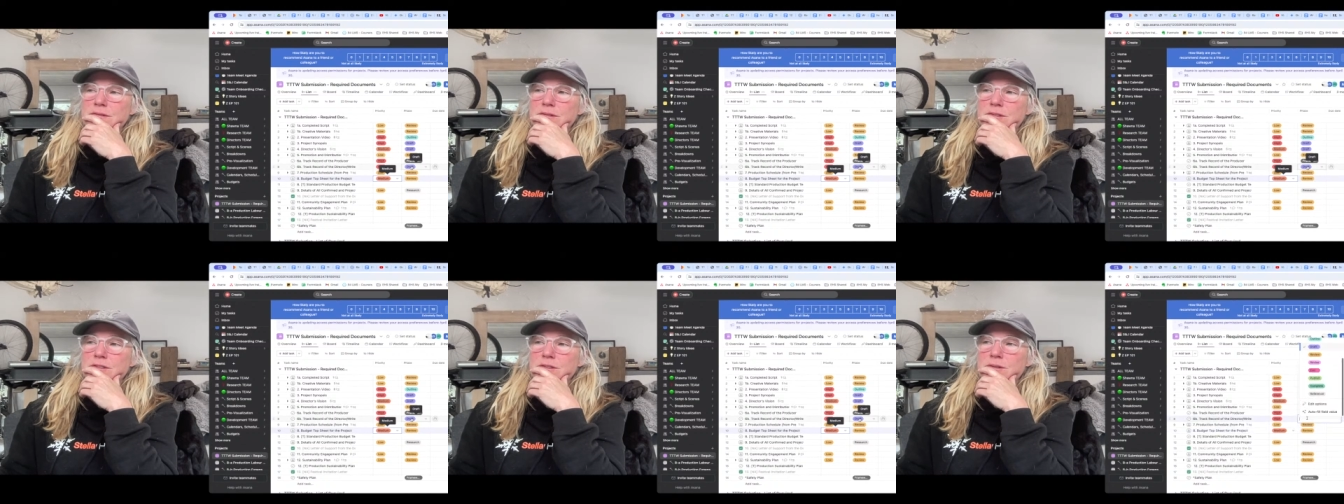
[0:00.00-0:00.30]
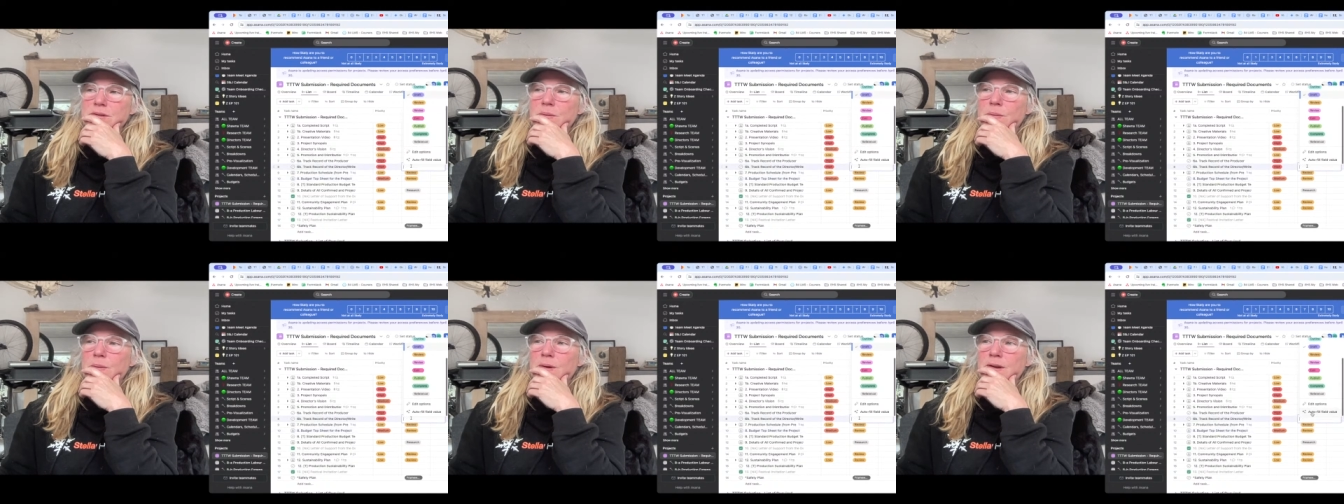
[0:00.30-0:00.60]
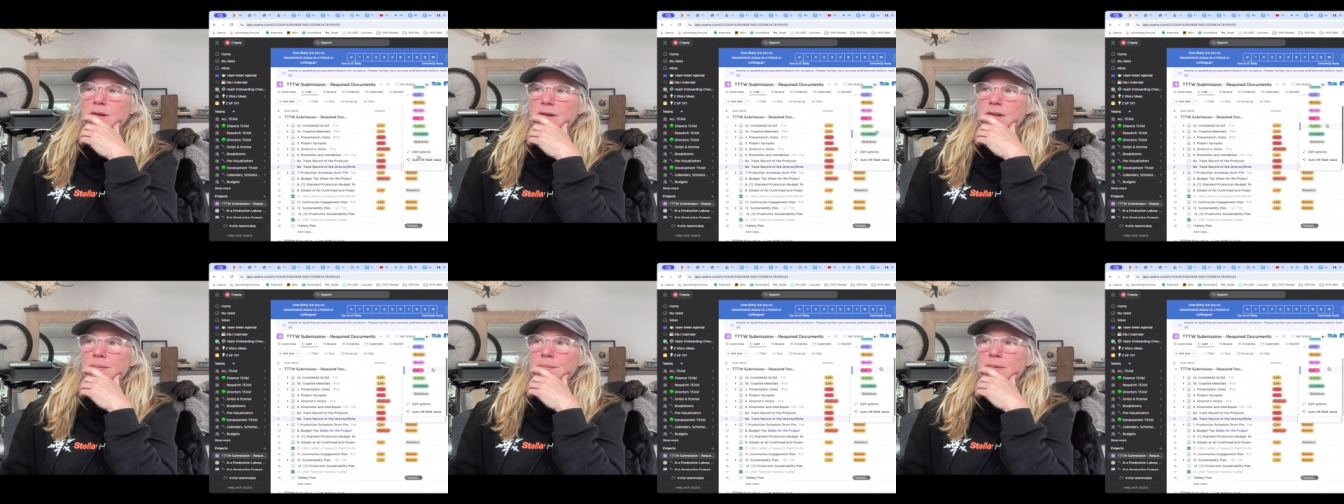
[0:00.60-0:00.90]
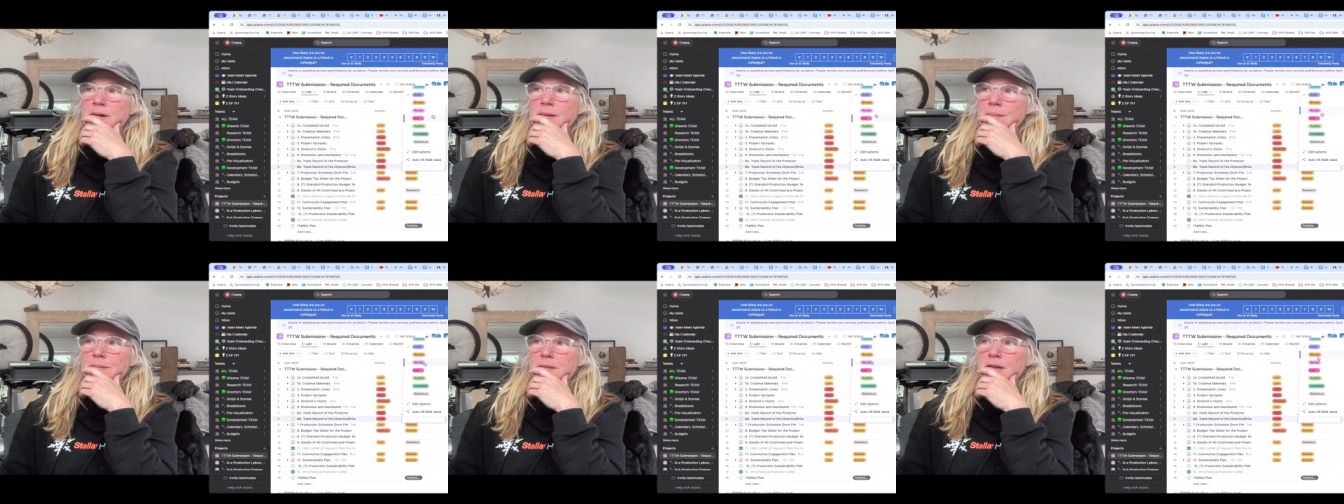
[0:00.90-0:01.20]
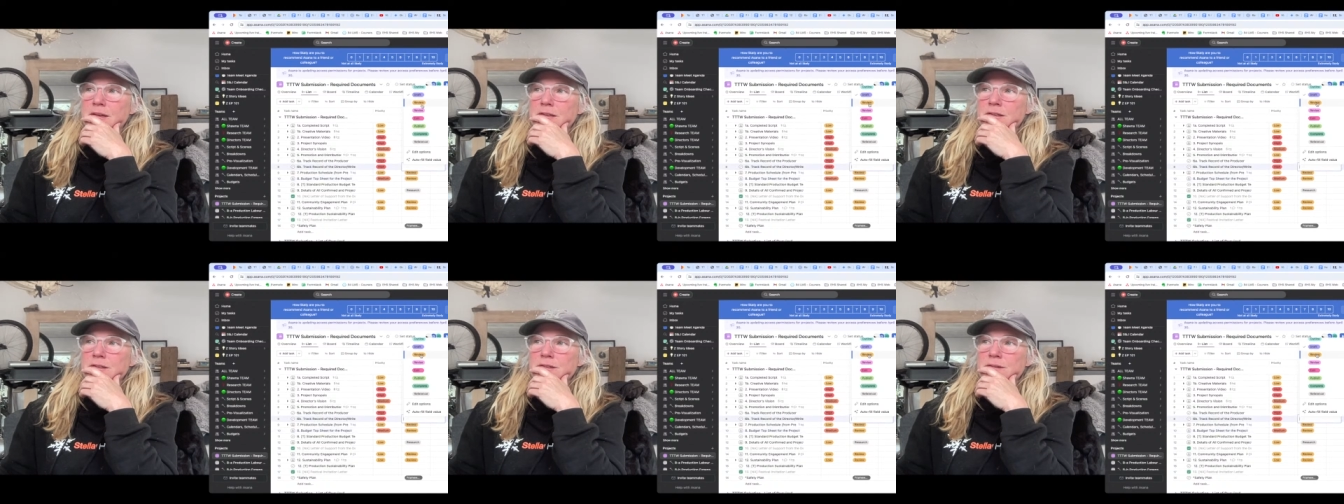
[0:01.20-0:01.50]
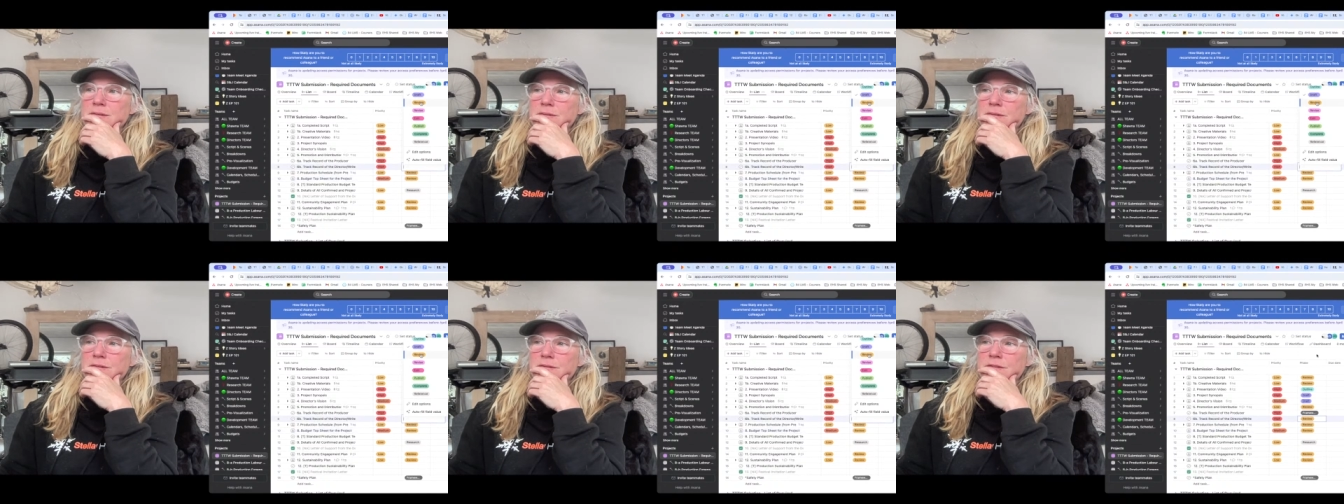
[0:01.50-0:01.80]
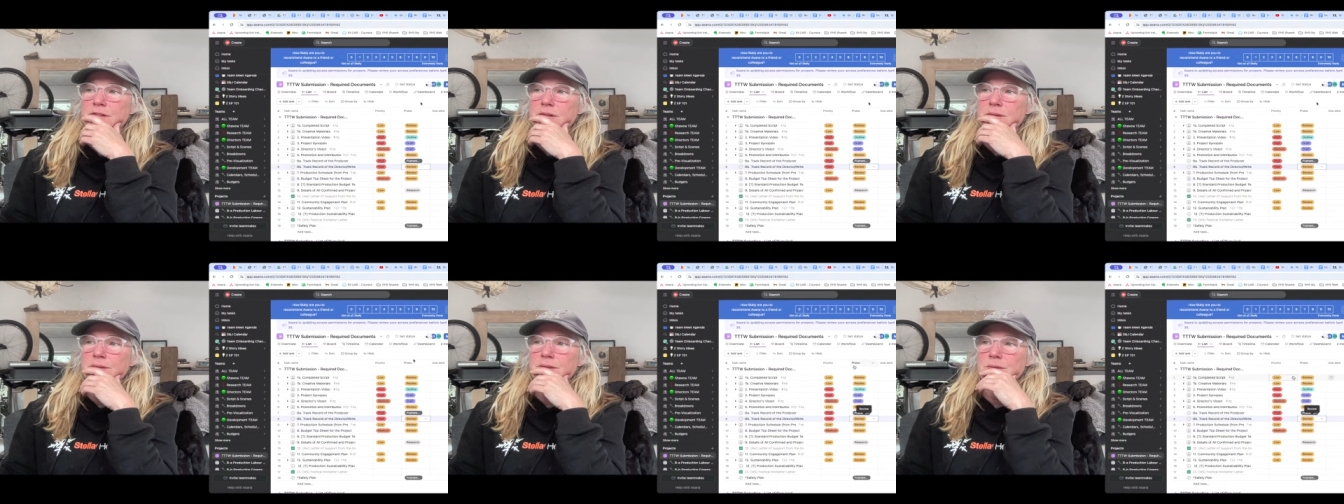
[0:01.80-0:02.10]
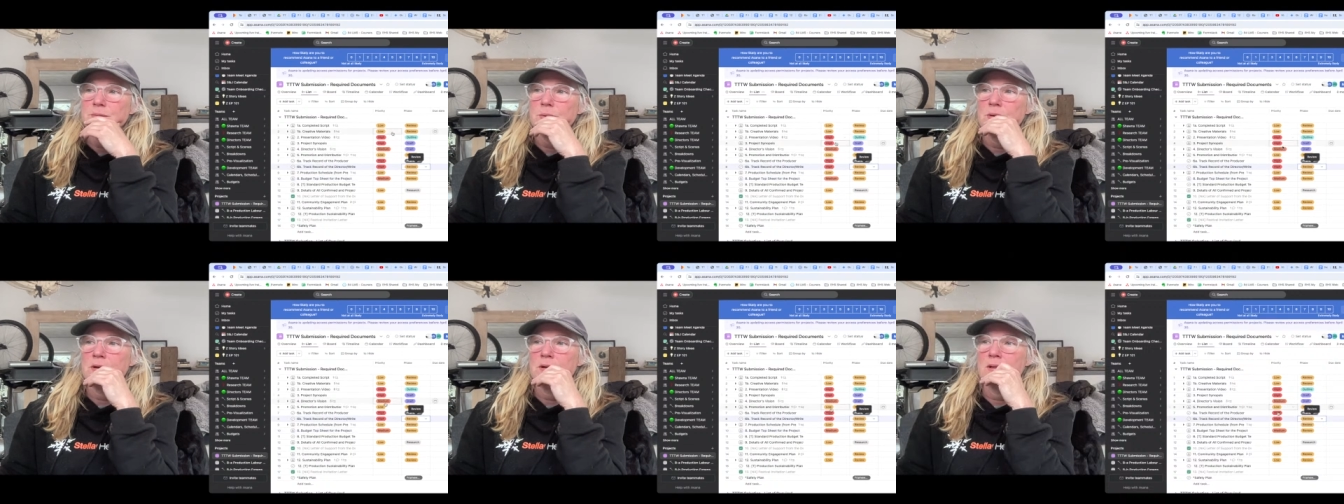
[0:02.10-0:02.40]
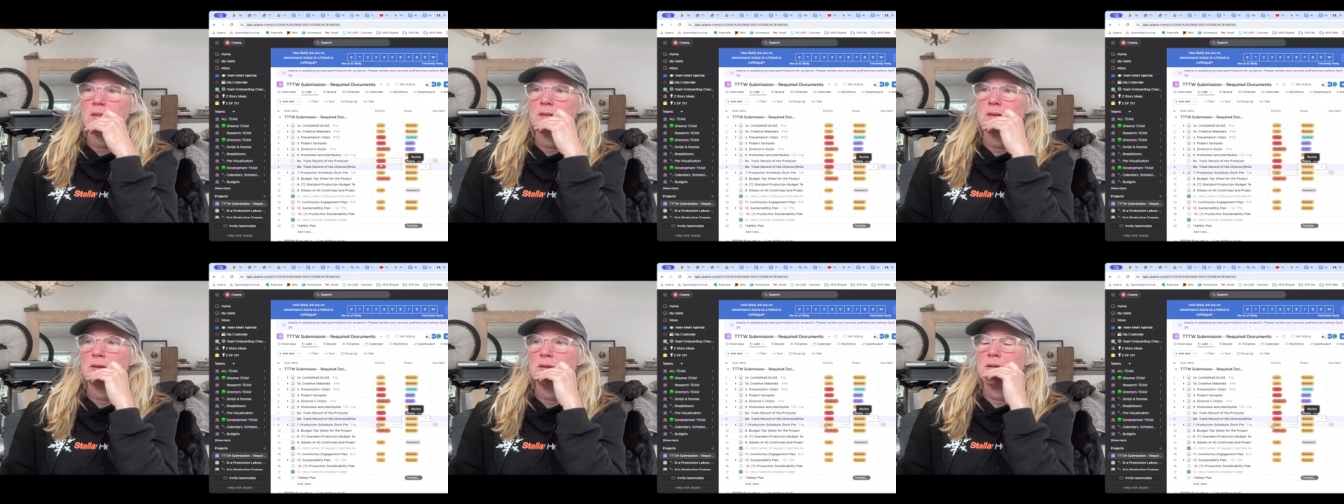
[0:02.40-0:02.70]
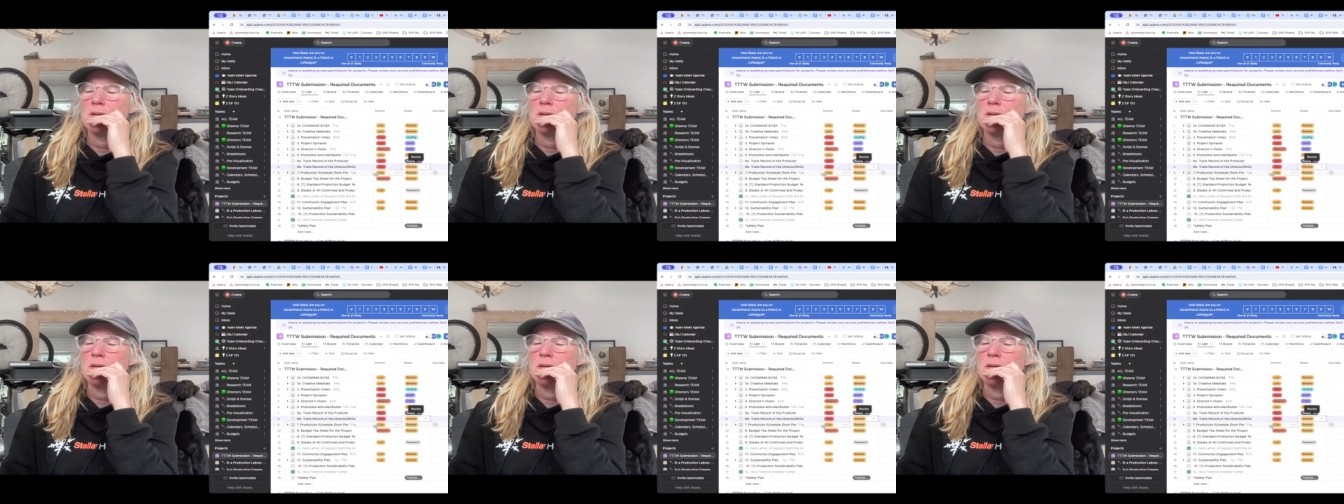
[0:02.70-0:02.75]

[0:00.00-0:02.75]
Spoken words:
So why don't I pop that into review as well?